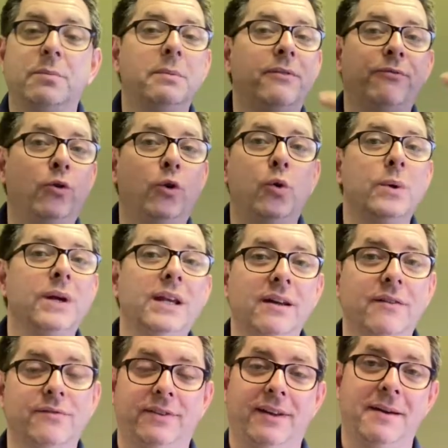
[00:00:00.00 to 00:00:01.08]
before we
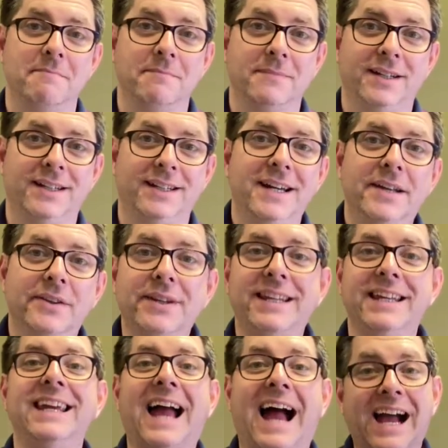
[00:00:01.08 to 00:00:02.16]
loved him. That
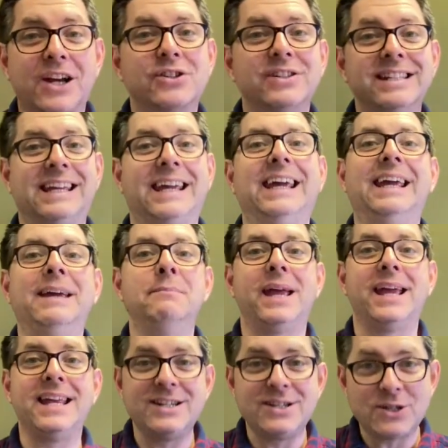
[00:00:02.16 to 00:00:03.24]
he actually came
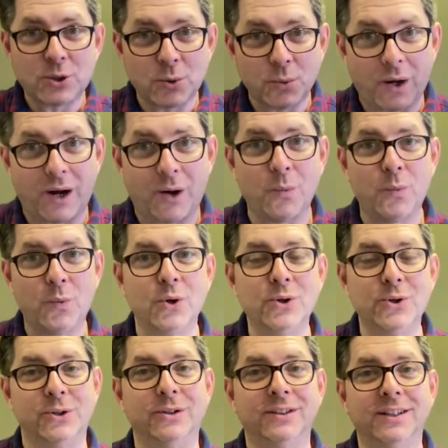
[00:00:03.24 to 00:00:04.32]
into our
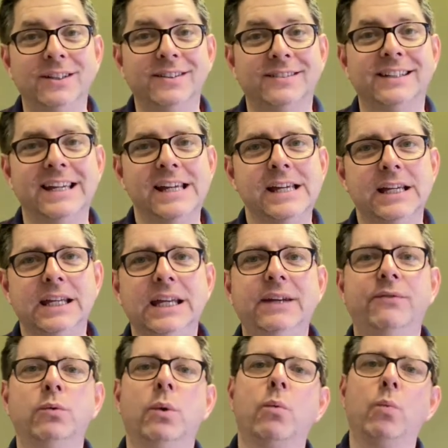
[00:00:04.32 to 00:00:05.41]
world
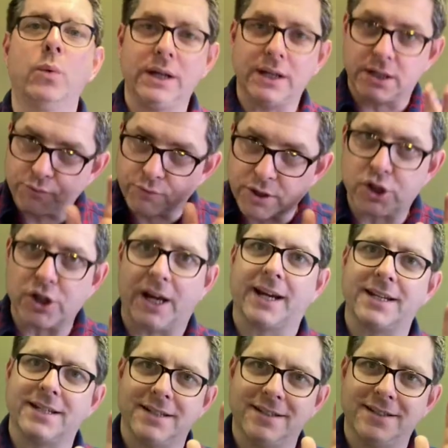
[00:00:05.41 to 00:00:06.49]
even when we had
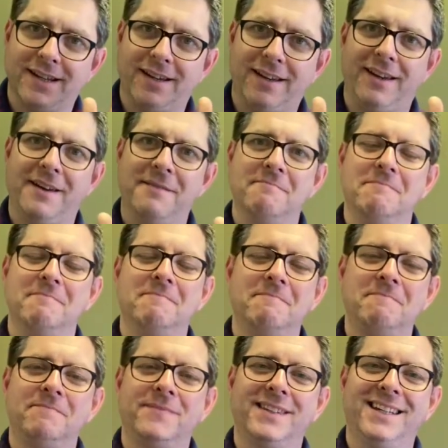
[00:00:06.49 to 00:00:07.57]
rejected him.
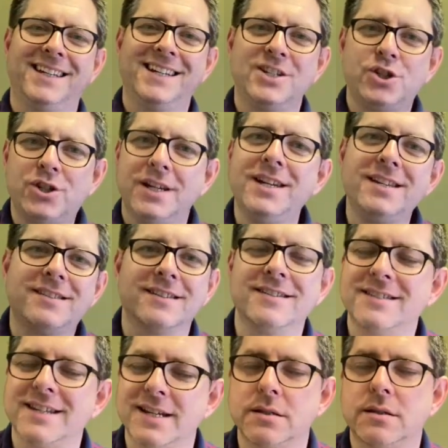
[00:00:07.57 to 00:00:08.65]

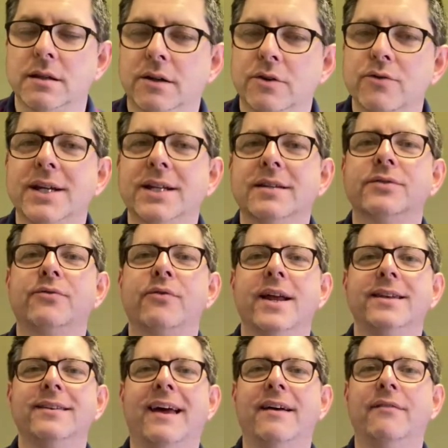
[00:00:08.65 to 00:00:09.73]
Jesus is the greatest
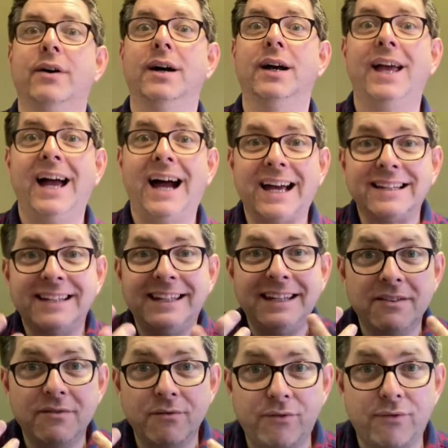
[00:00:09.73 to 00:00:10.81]
friend ever, and he
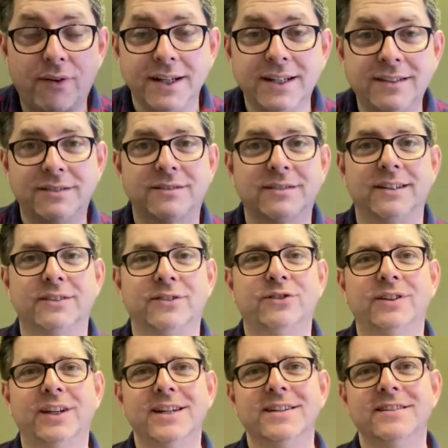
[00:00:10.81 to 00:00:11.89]
invites
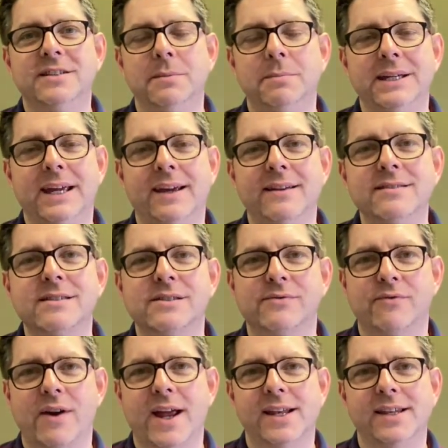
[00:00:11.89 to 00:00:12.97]
us to be his
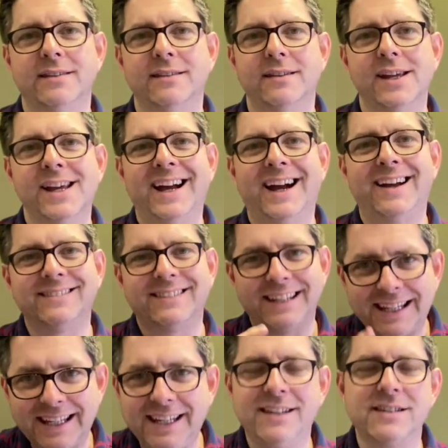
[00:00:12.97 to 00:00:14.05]
friend, and
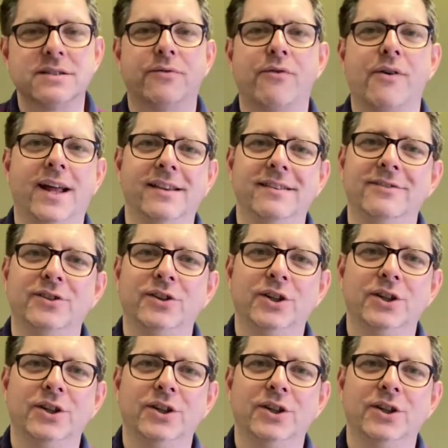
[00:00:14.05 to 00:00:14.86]
he is a friend